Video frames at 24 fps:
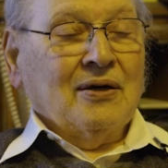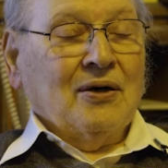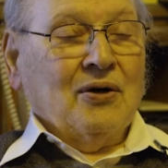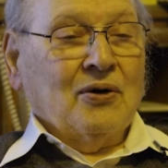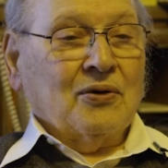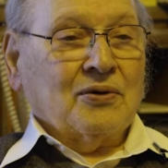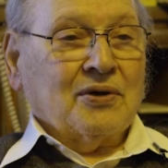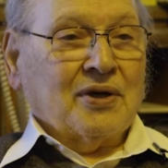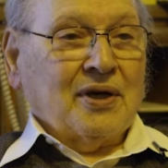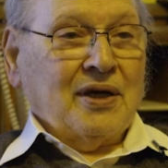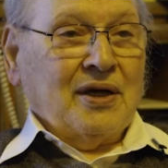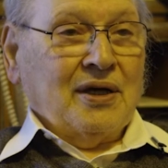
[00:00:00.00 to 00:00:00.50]

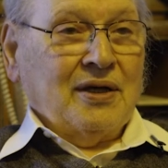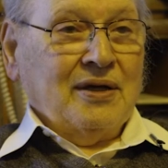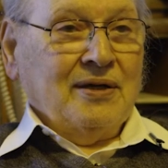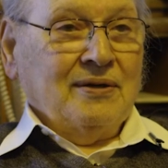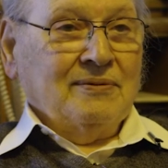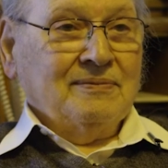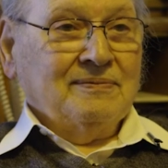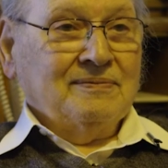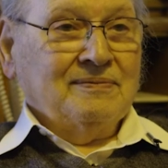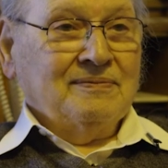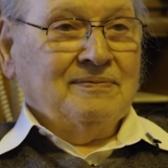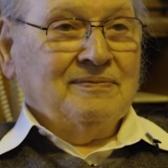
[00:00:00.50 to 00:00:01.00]
Okay,
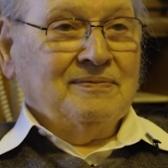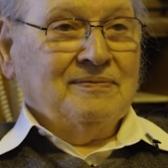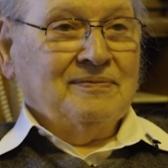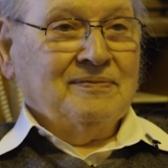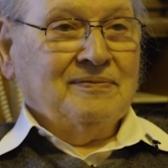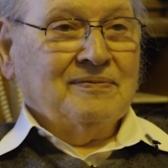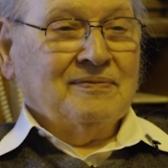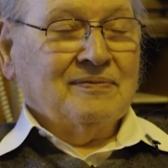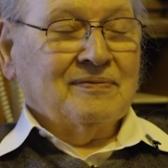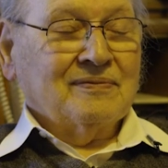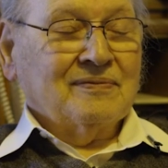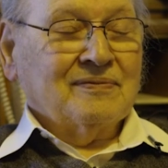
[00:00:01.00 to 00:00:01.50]

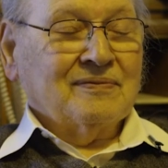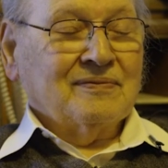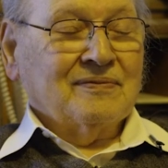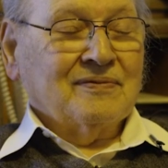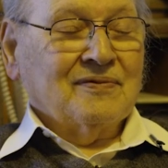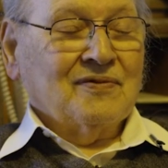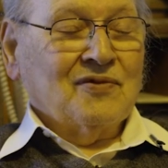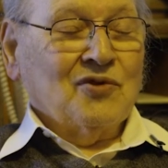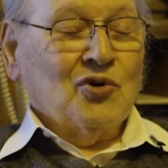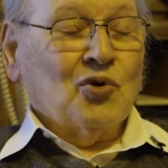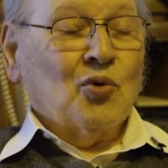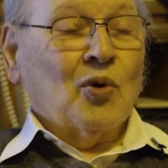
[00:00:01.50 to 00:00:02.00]

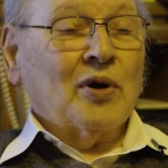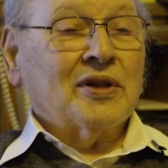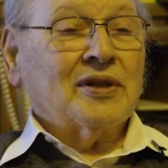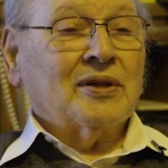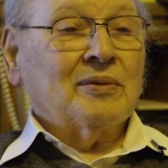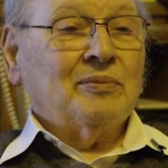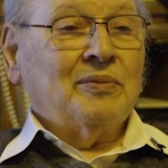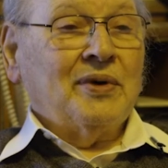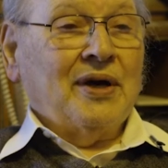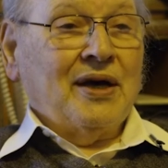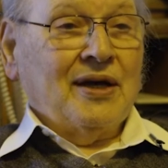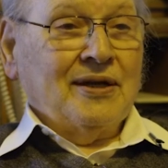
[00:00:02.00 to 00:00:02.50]
you won the
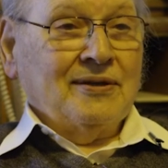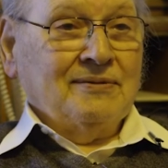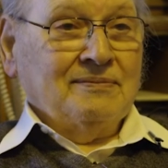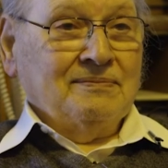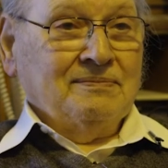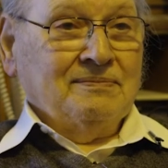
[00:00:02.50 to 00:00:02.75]
bet.